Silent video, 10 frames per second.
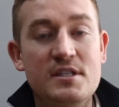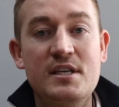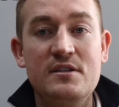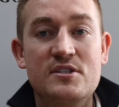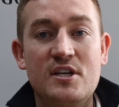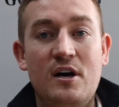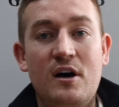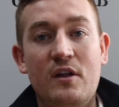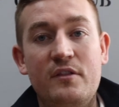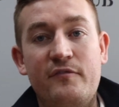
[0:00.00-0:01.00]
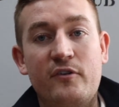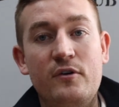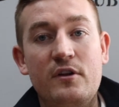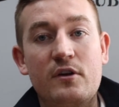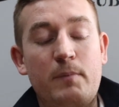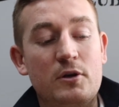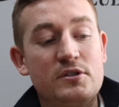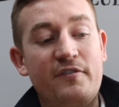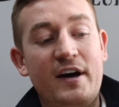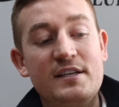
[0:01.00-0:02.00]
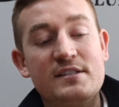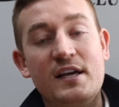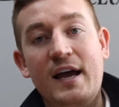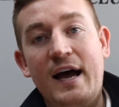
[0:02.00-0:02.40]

the insert on the front of the putter face